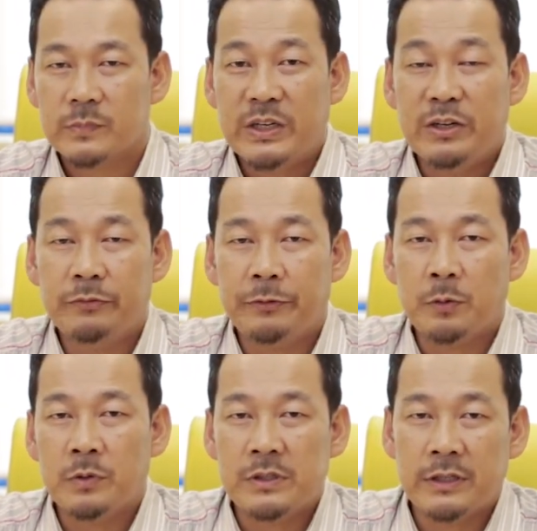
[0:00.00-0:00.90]

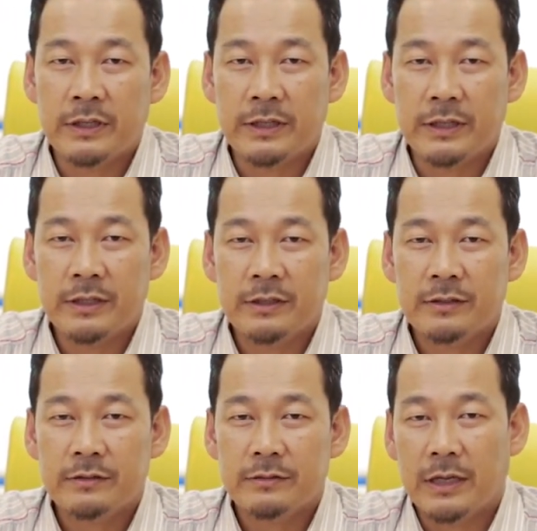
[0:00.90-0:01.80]
radiofrequency
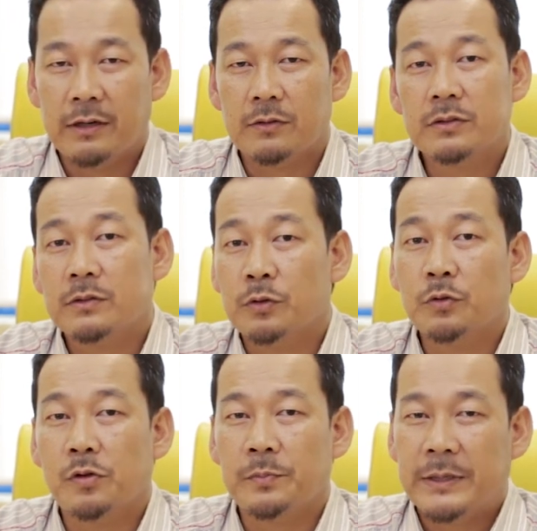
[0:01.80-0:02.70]
and also
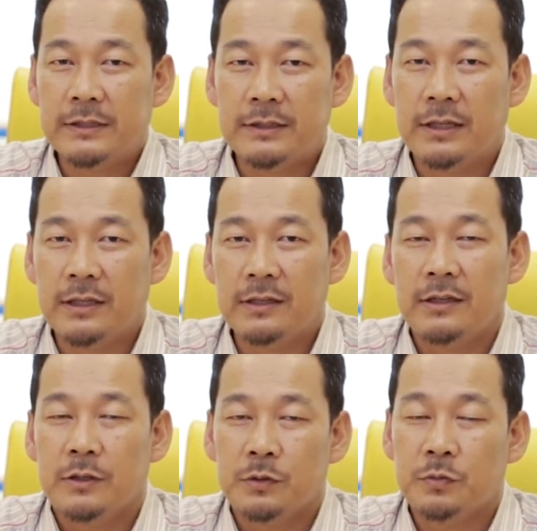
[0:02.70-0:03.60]

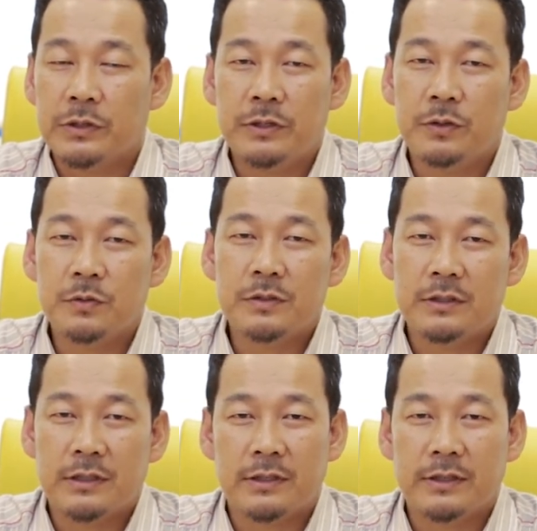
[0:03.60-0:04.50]
nucleoplasty to reduce
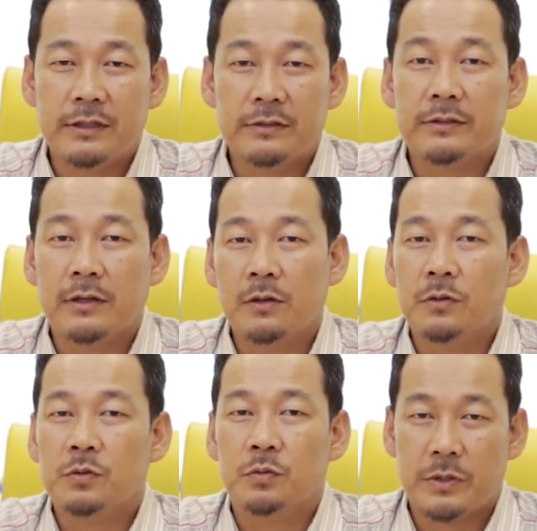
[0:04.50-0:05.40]
the
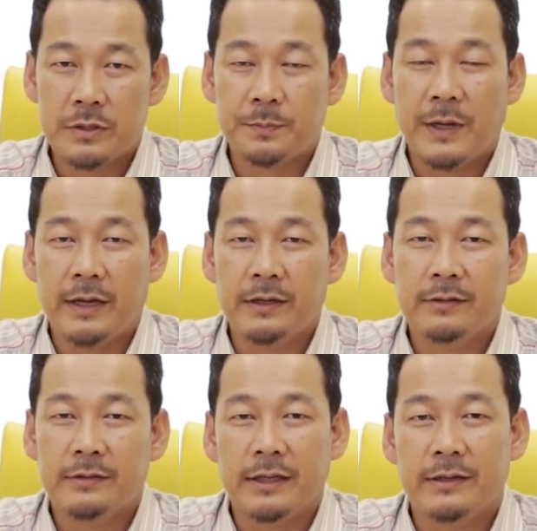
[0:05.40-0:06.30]
load to the
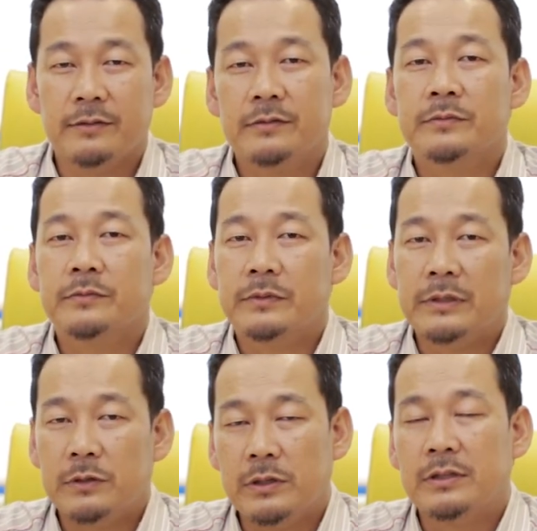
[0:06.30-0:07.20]
spine, and
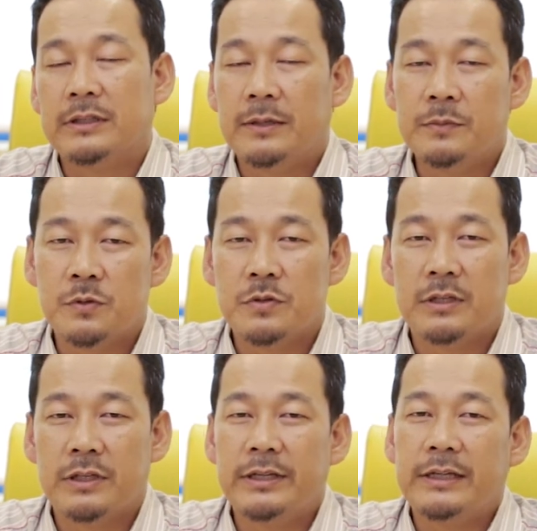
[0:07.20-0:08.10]
in times
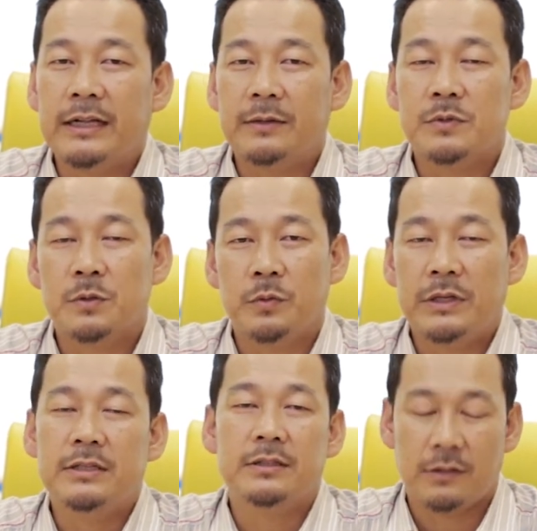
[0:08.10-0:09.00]
usually helps to
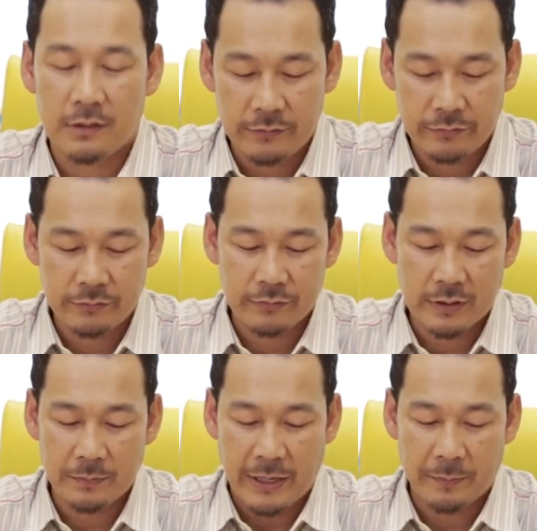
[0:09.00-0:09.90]
ease off
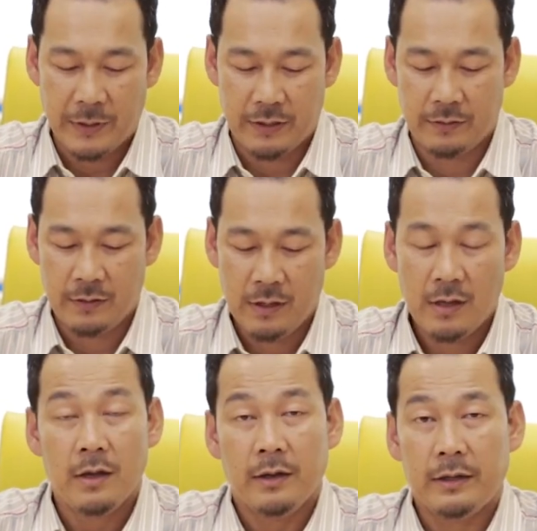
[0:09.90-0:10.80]
the back pain.
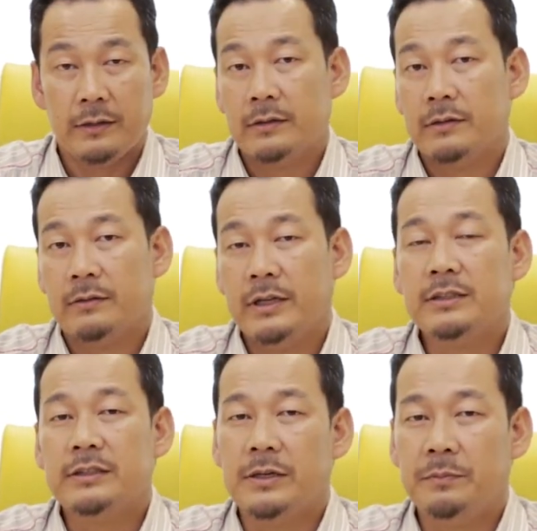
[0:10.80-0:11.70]

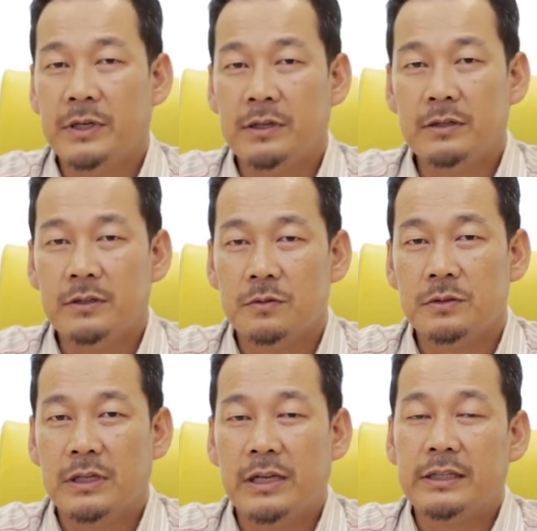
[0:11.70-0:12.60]
This treatment
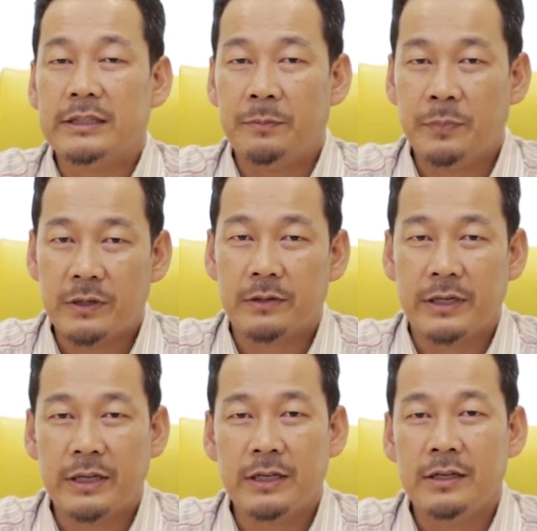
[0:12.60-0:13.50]
usually
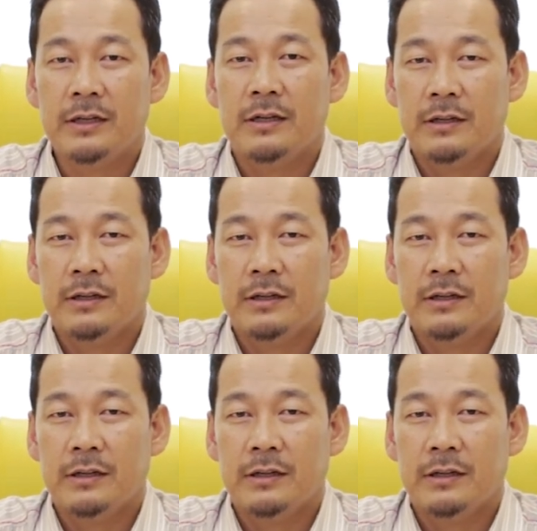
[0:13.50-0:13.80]
temporary